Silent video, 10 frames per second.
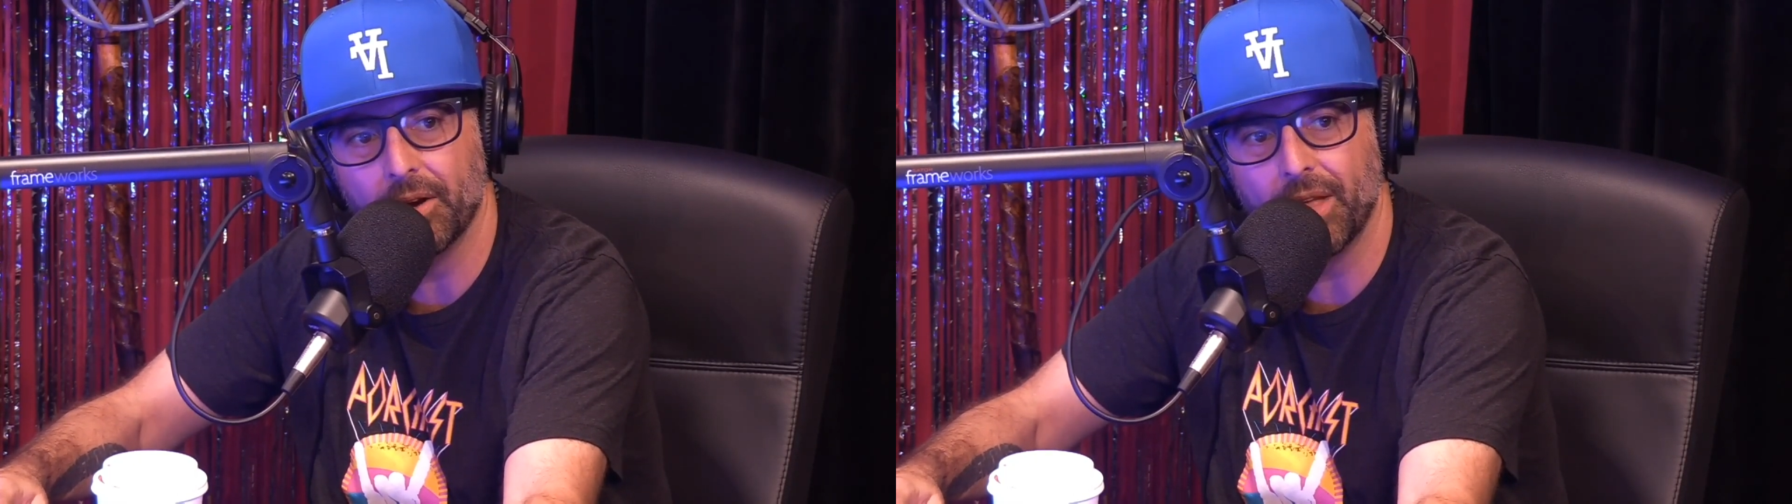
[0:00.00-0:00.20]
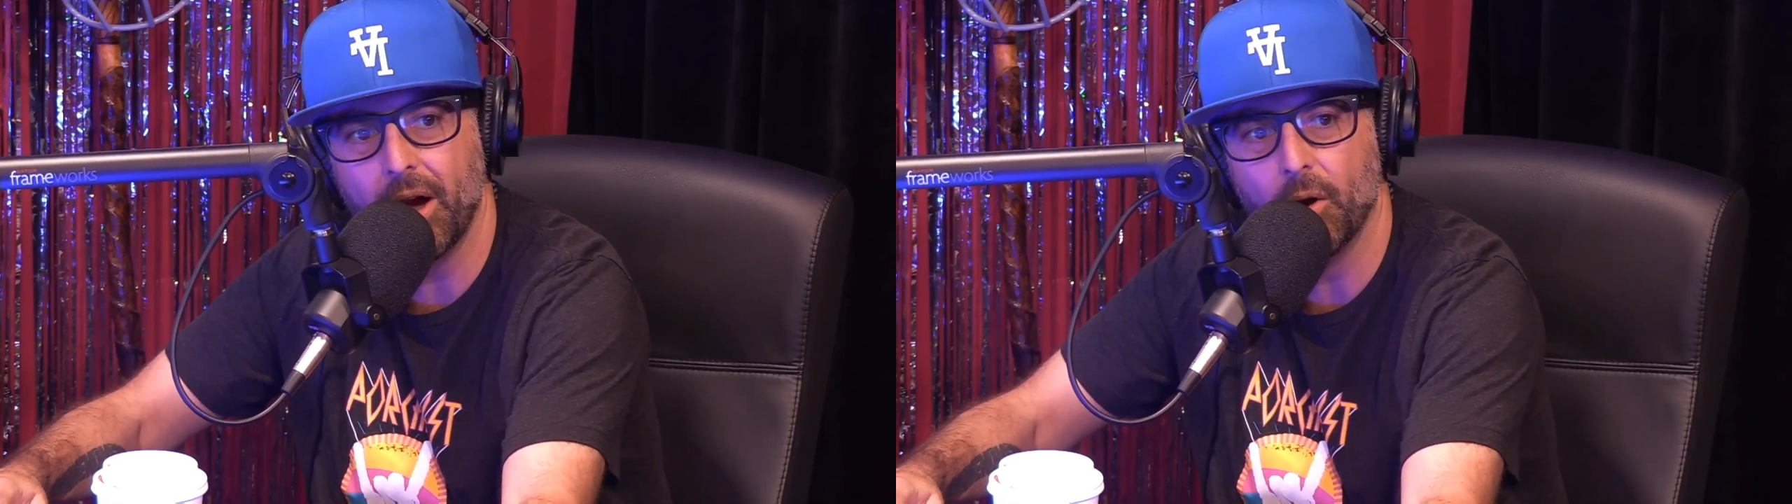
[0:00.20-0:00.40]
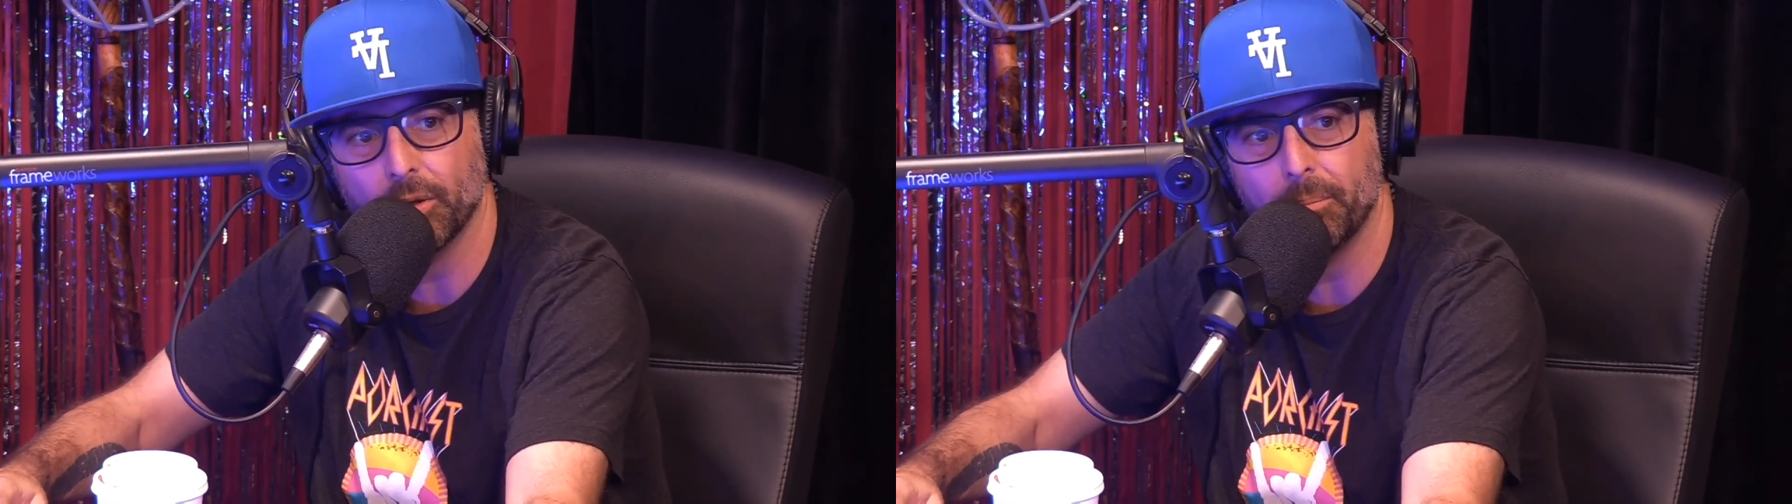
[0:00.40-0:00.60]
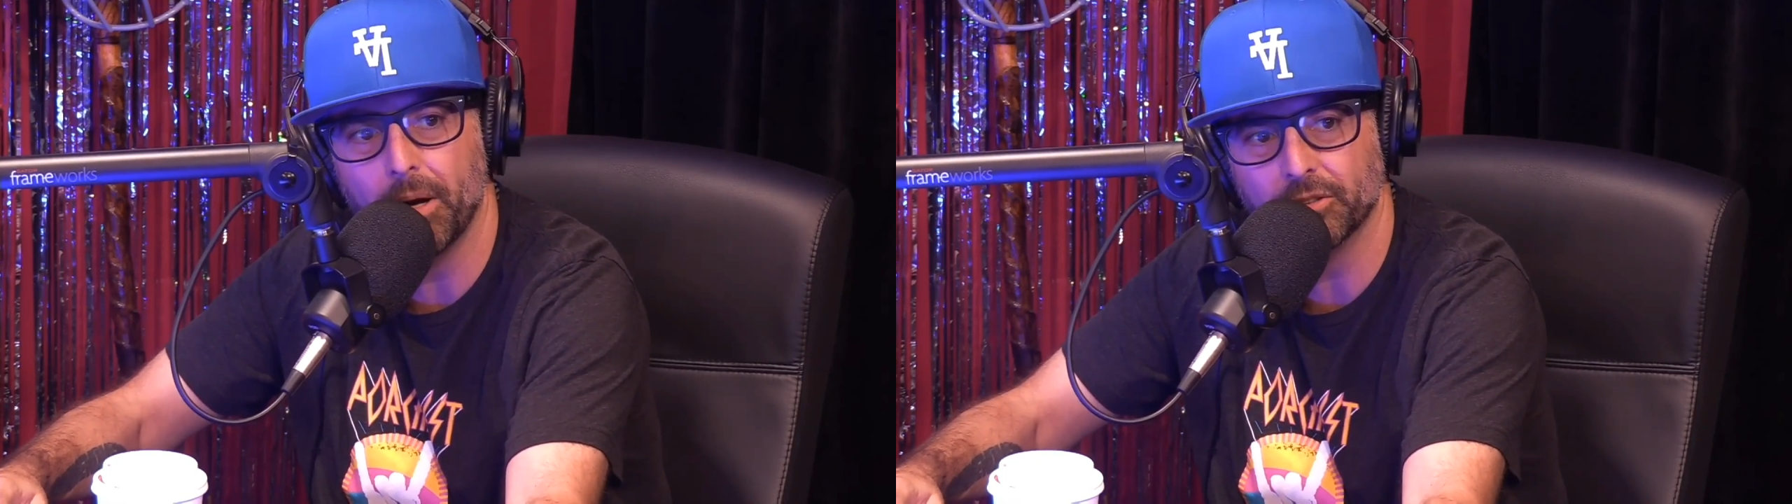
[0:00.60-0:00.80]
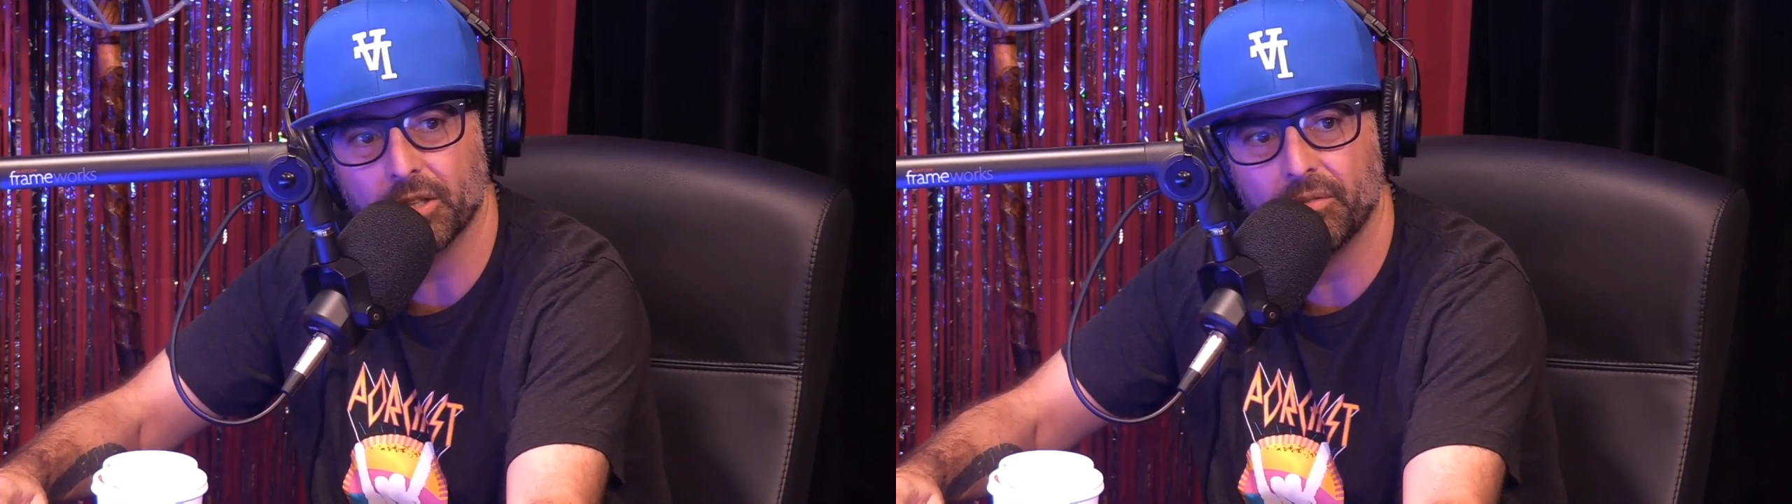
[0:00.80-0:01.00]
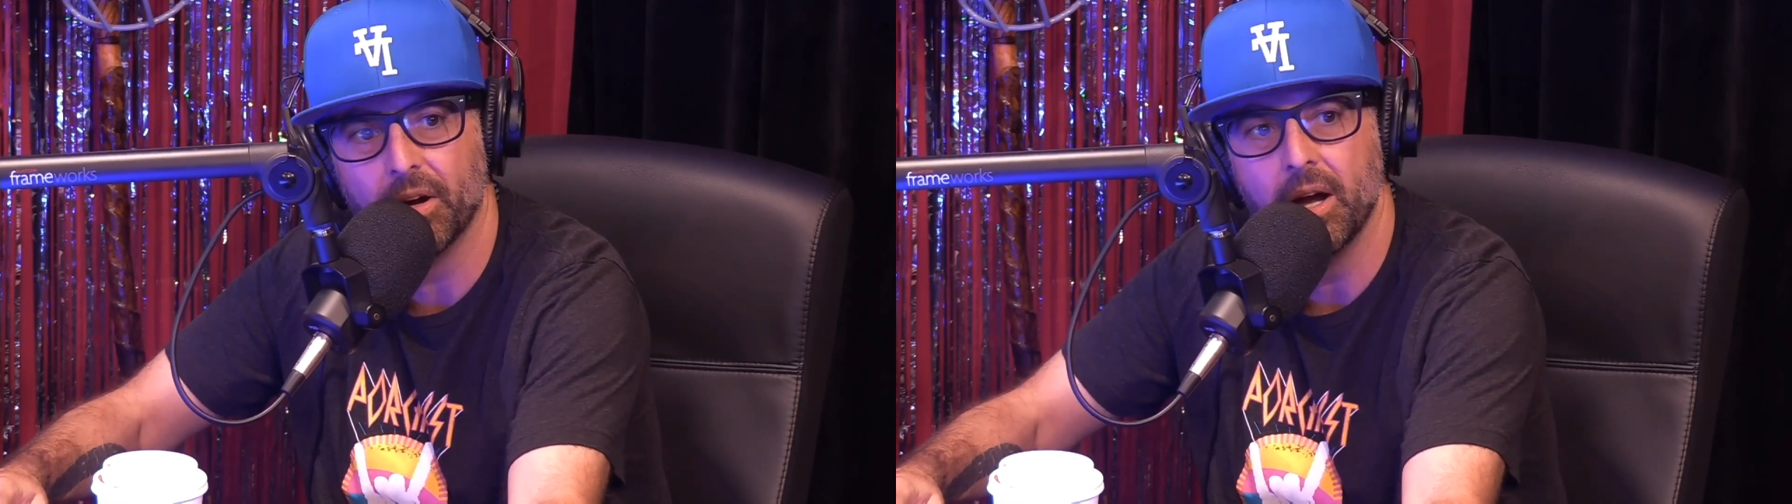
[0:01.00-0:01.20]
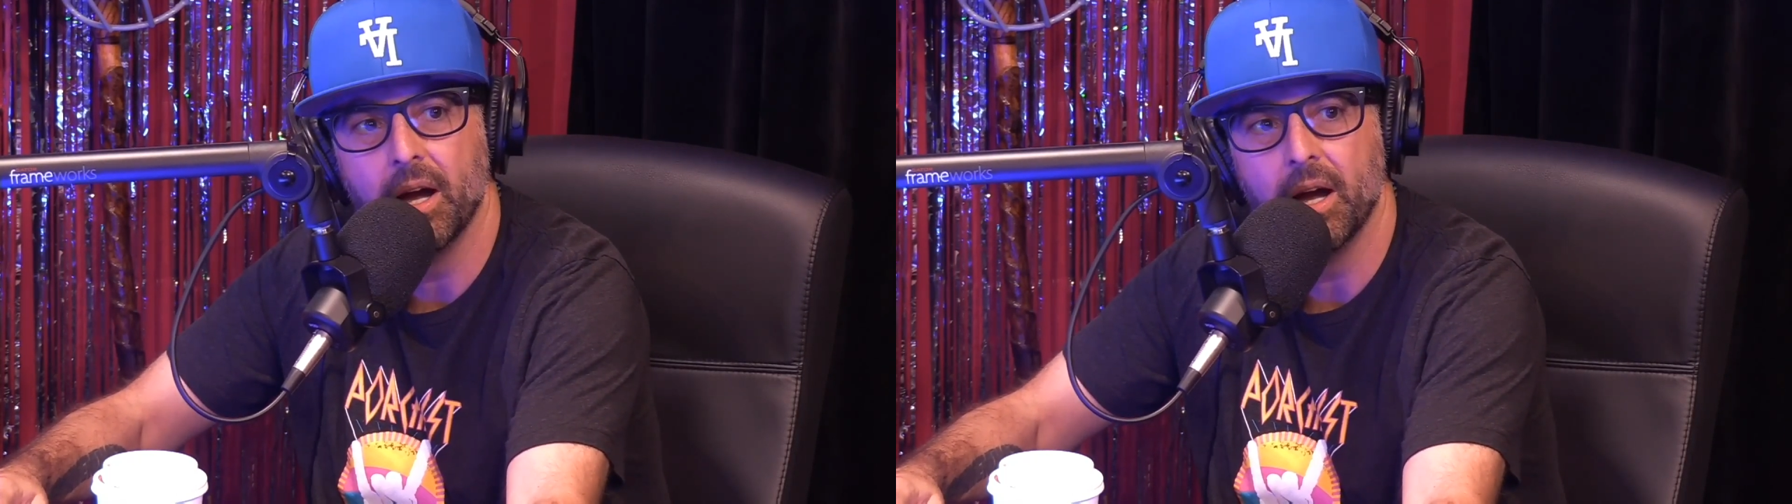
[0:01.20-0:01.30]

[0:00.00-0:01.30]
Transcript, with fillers: that owned a bunch of